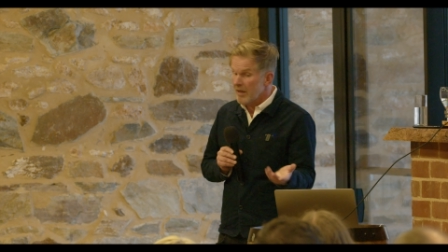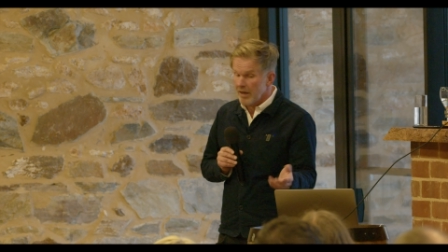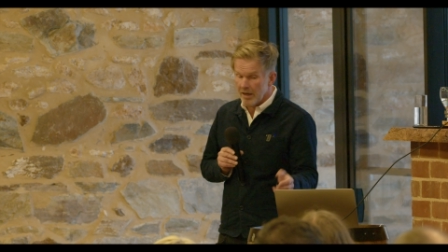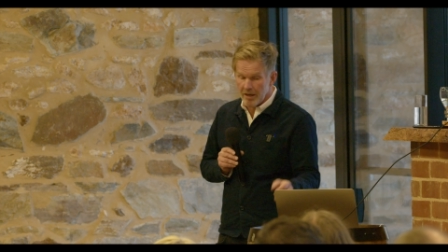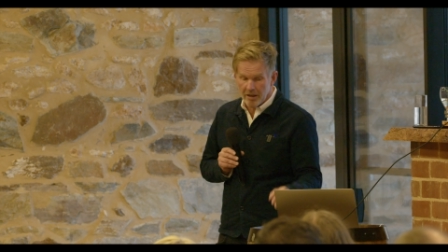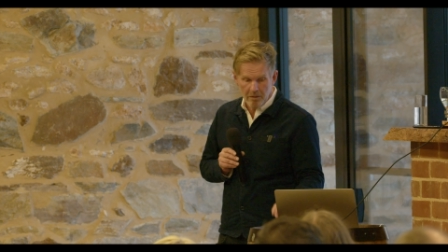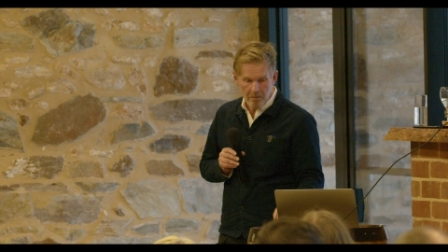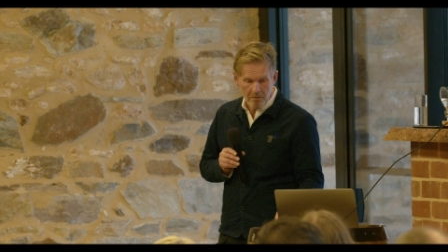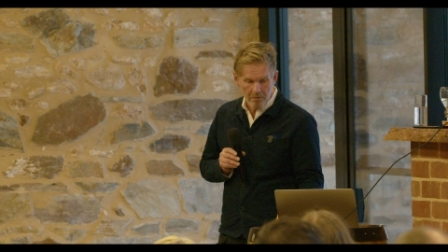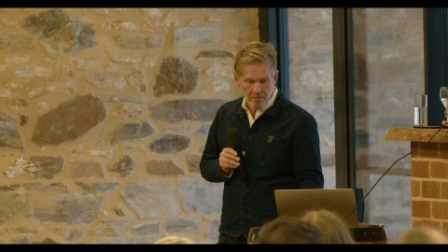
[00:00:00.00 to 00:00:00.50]

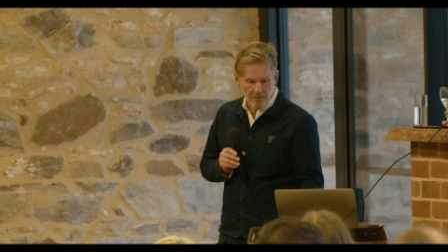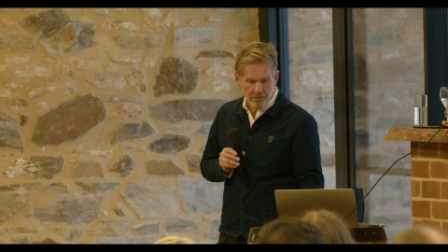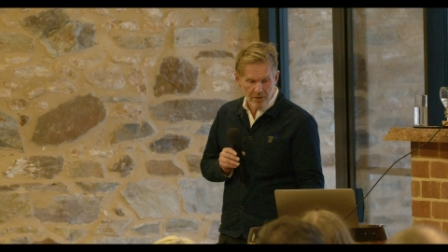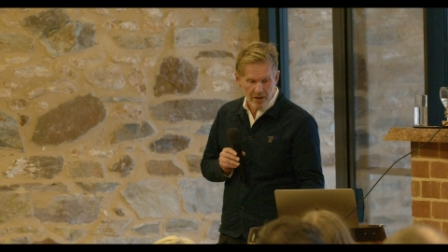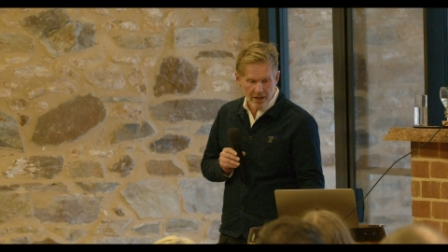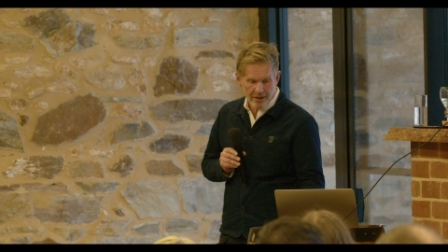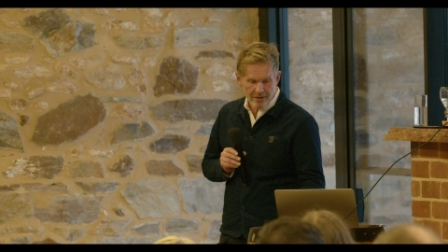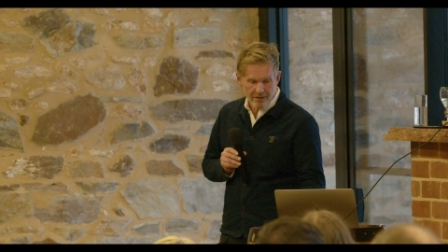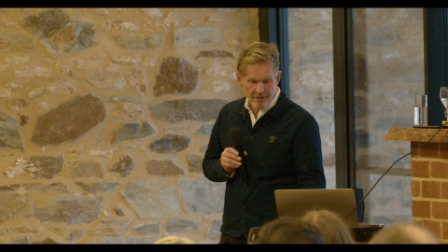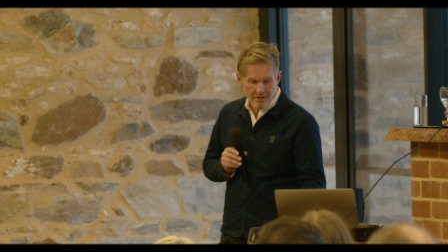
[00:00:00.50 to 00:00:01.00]
Um,
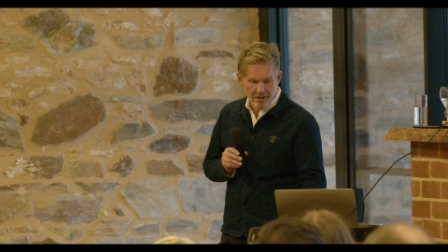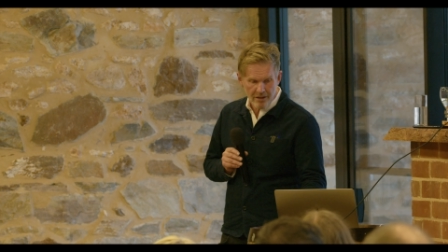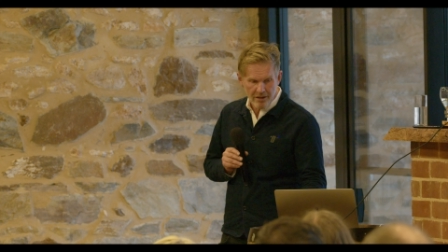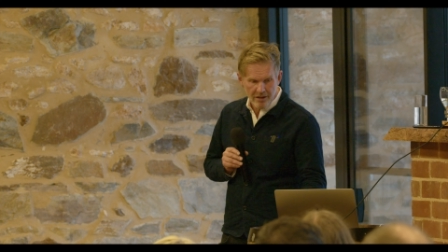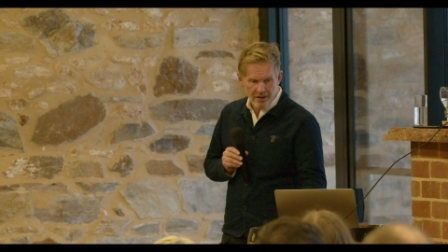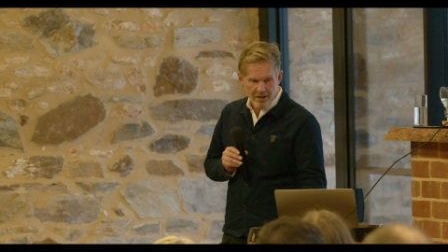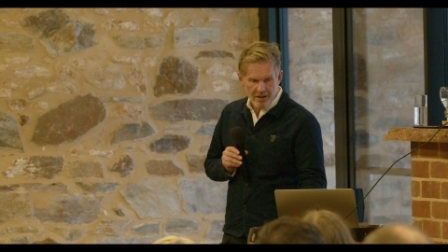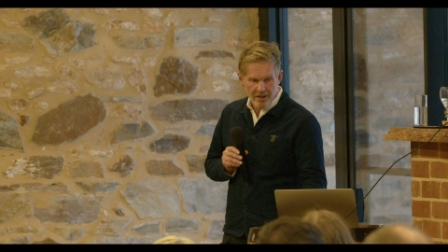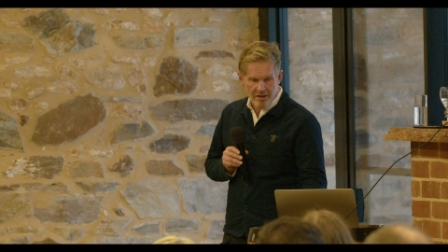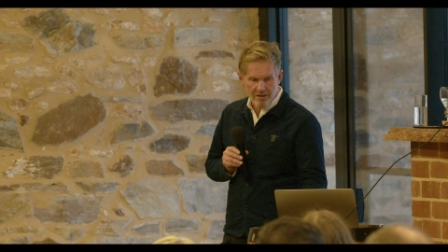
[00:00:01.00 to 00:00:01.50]
and
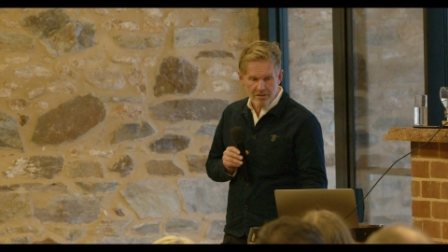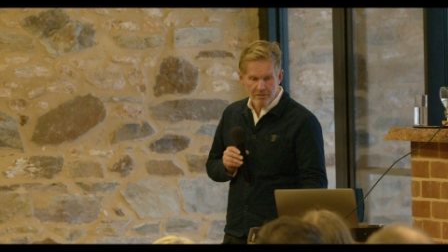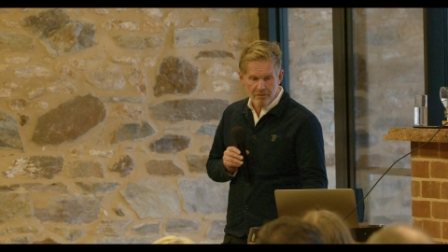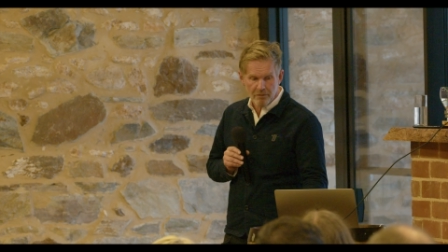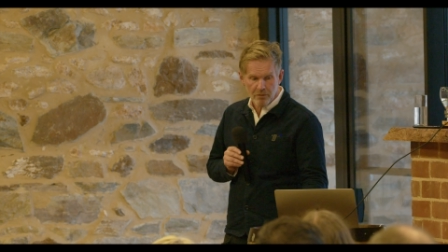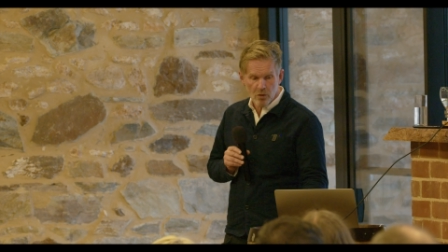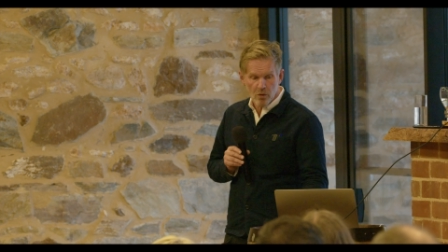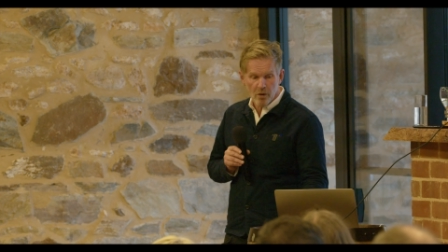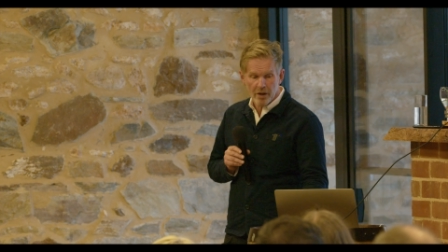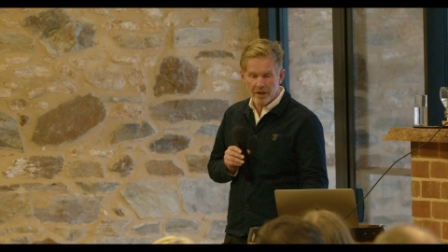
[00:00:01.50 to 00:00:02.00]

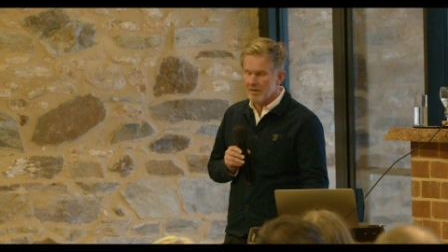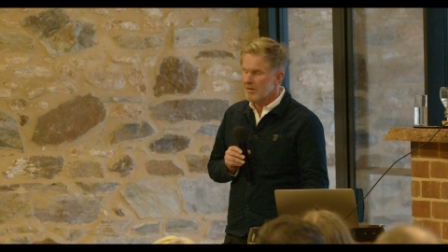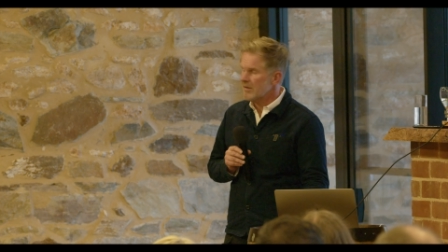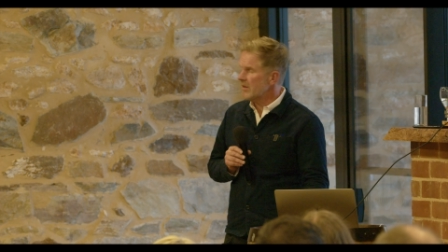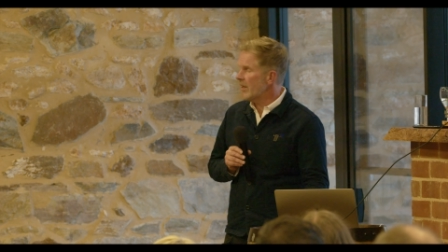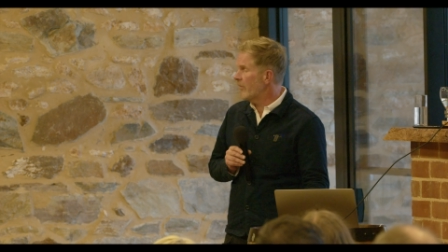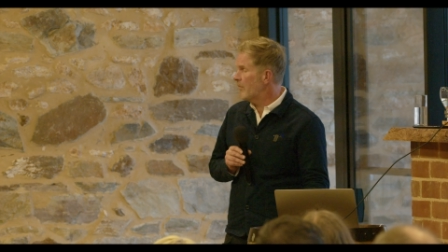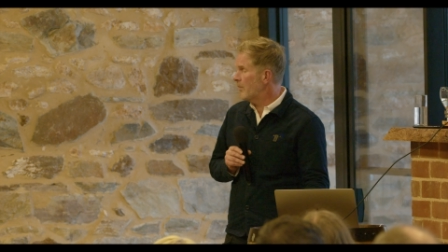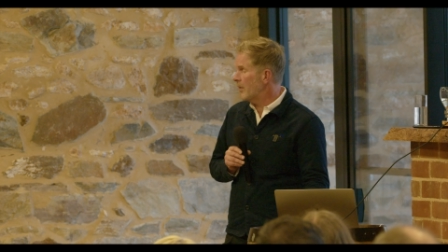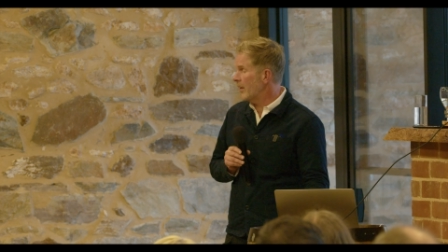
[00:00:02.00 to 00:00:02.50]
it's quite
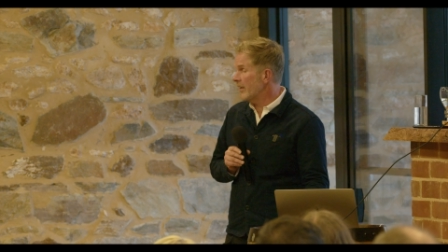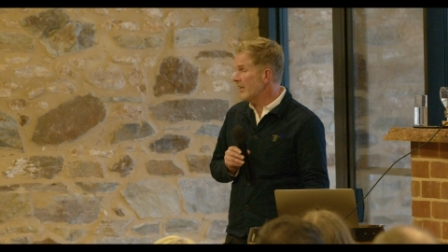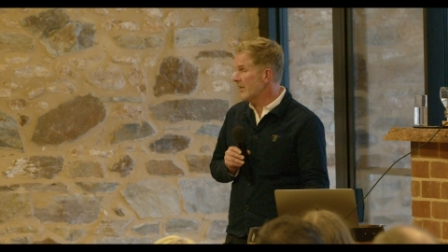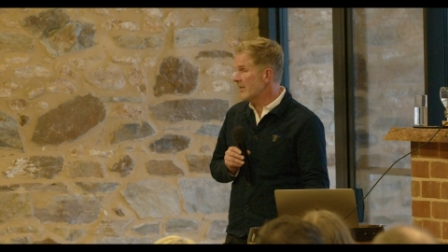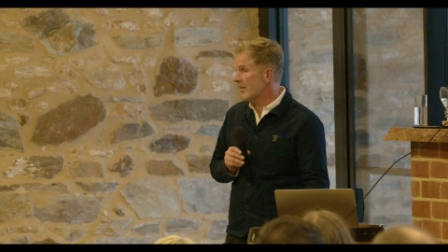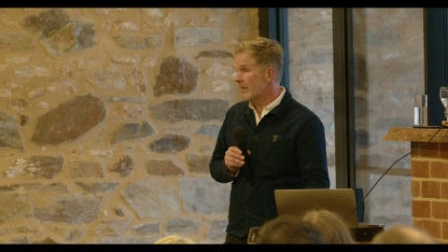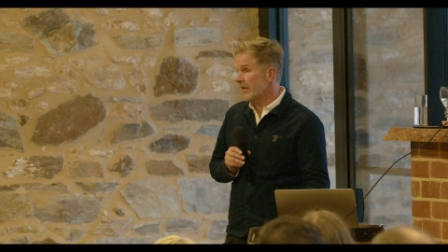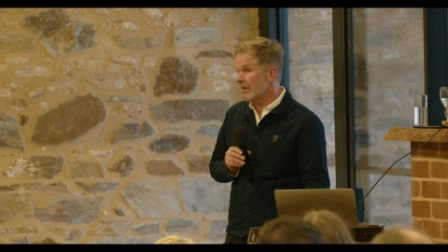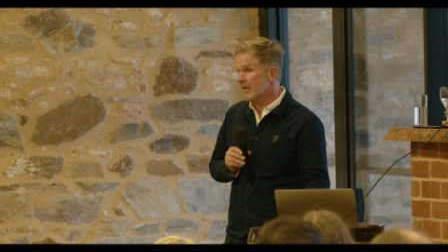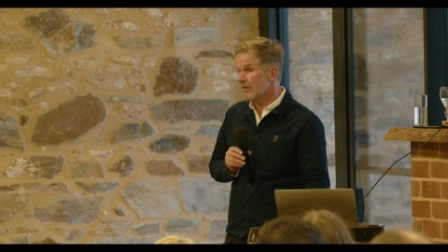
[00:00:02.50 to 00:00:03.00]

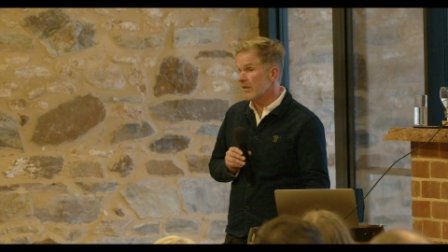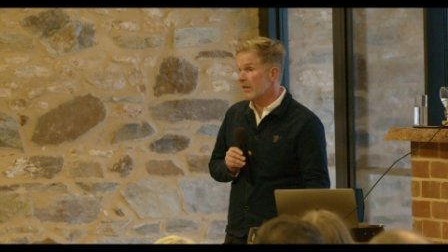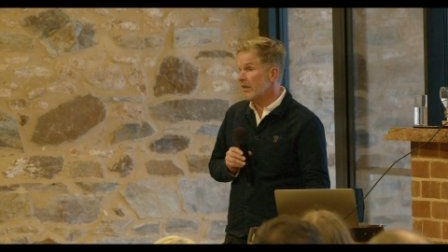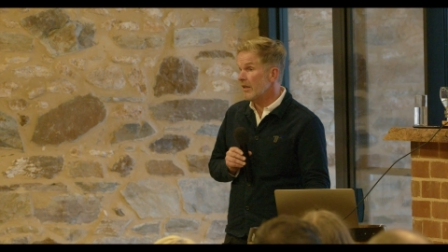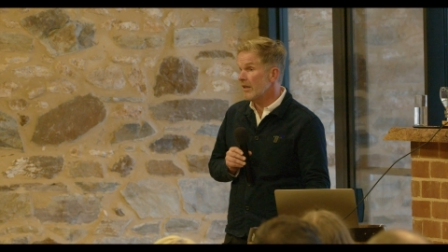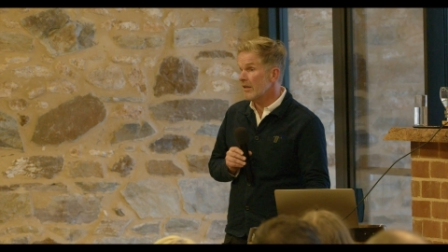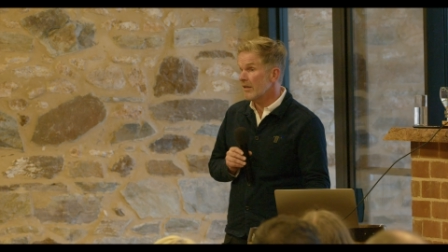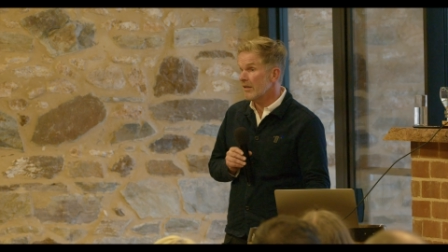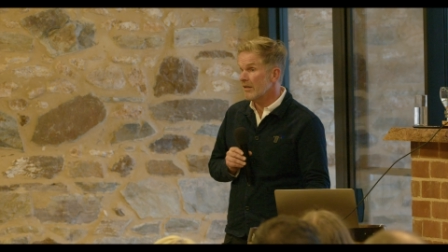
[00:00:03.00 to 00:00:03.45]
self-policing actually.